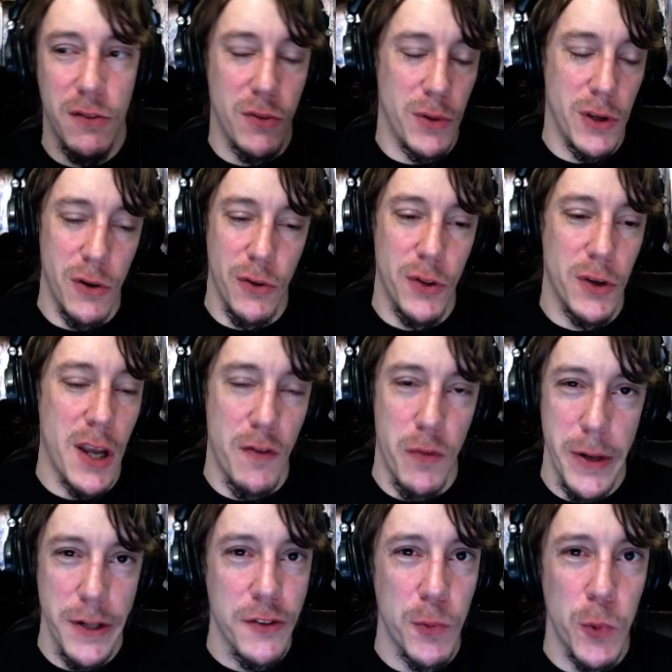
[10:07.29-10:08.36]
You know, the
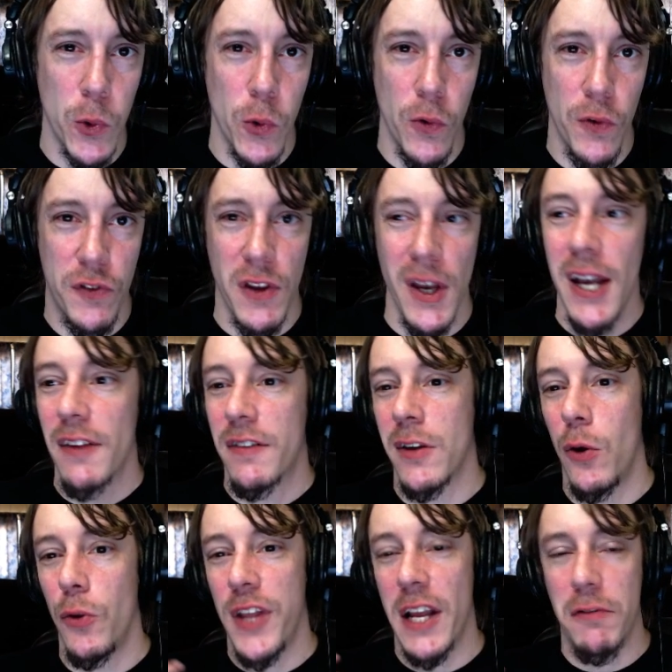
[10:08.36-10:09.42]
government's rules.
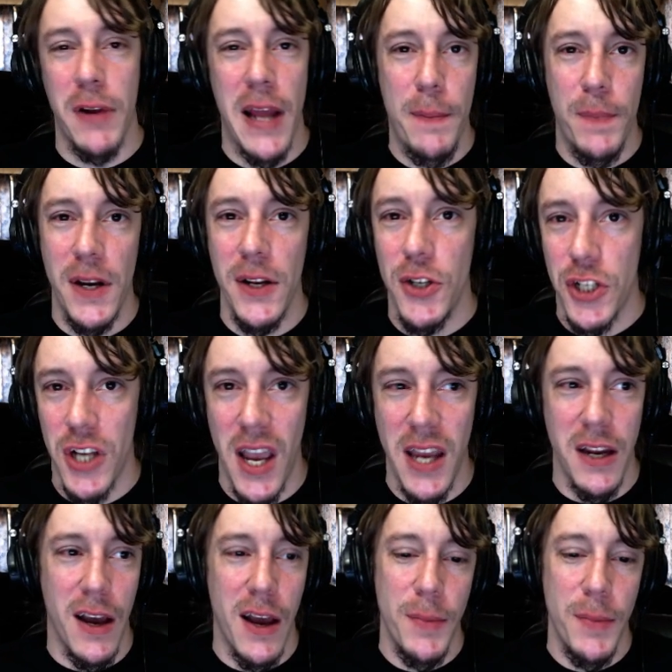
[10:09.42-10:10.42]
So that's what happened in China.